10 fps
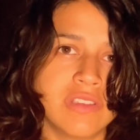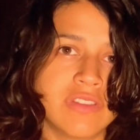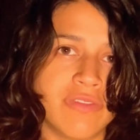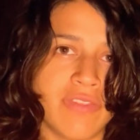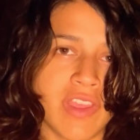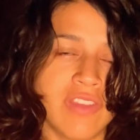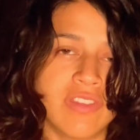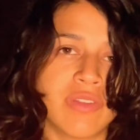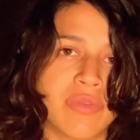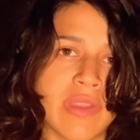to face
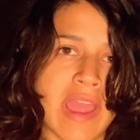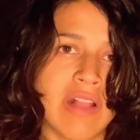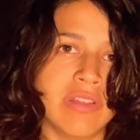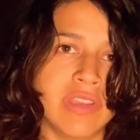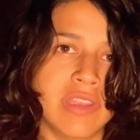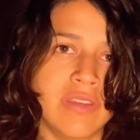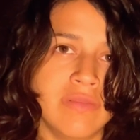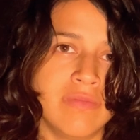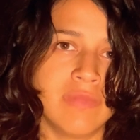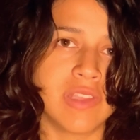the reality.
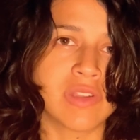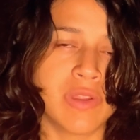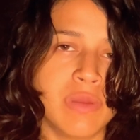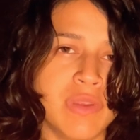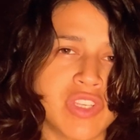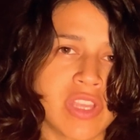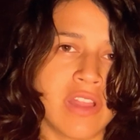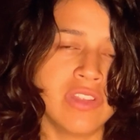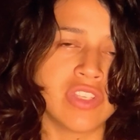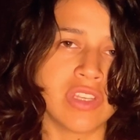It's going to be
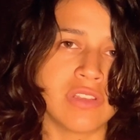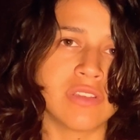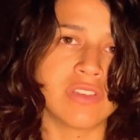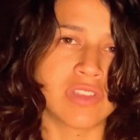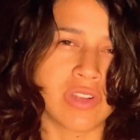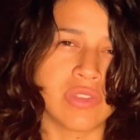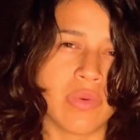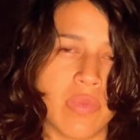challenging to start to